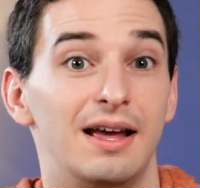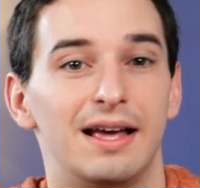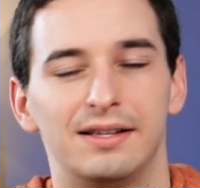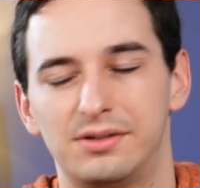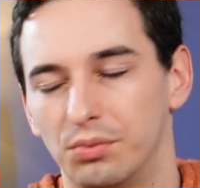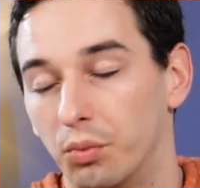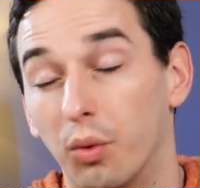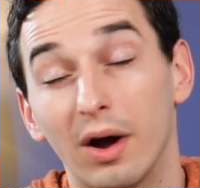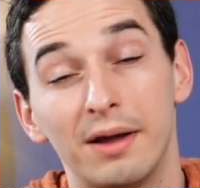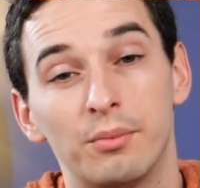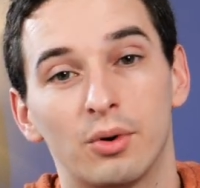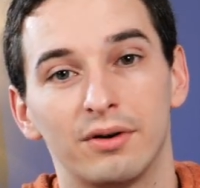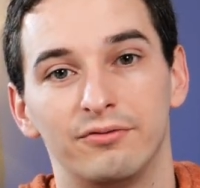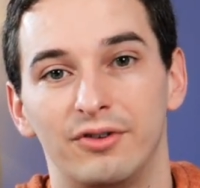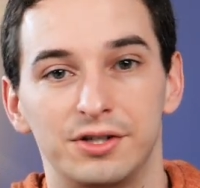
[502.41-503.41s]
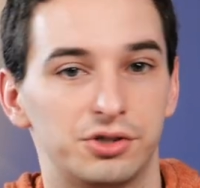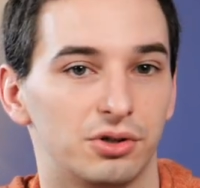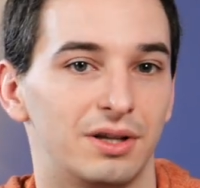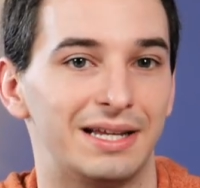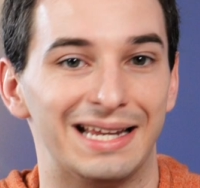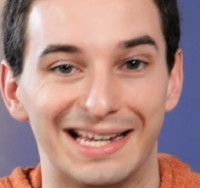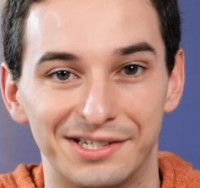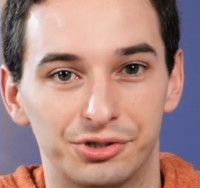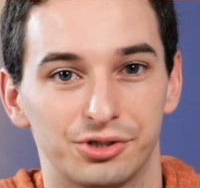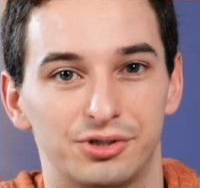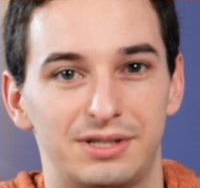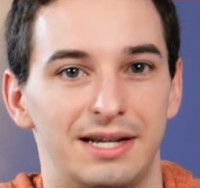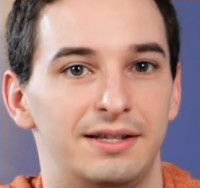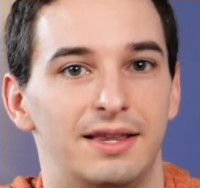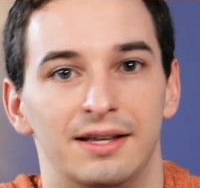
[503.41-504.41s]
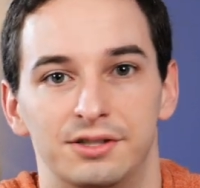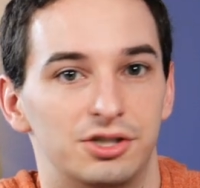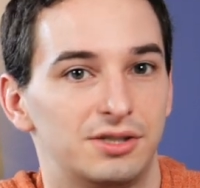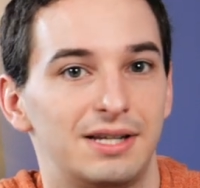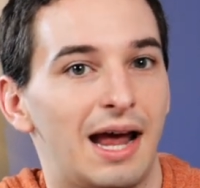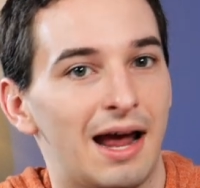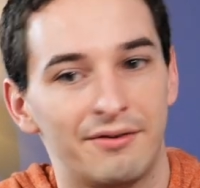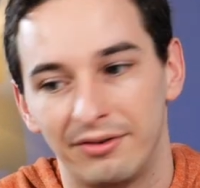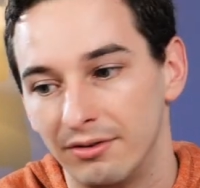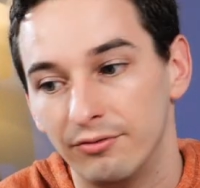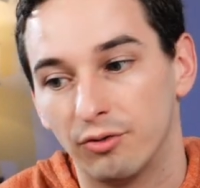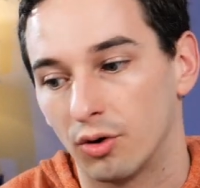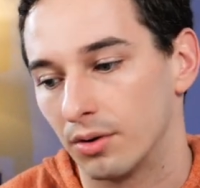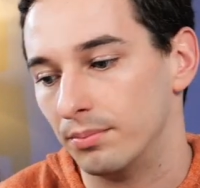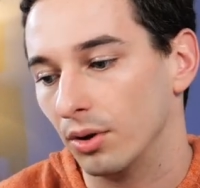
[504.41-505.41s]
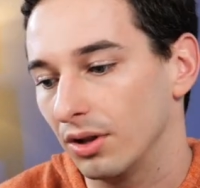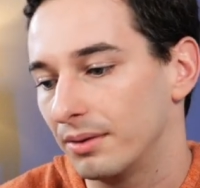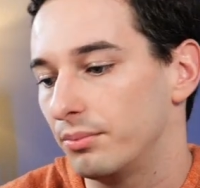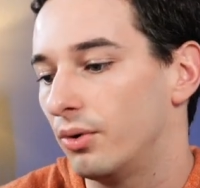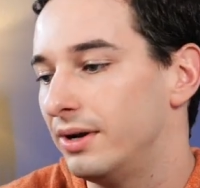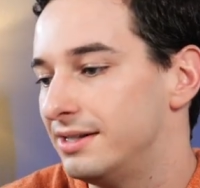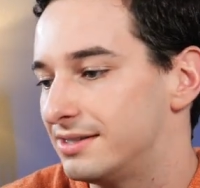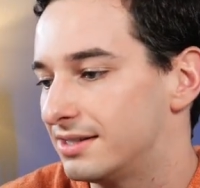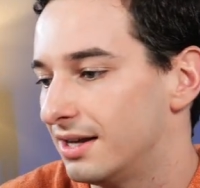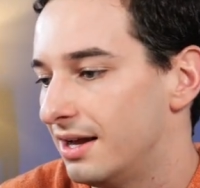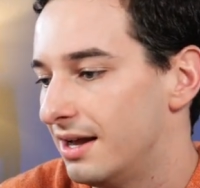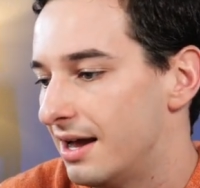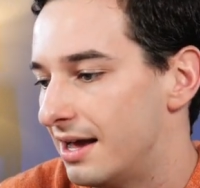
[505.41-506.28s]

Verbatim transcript: It's way more visually interesting than just having four bullet points.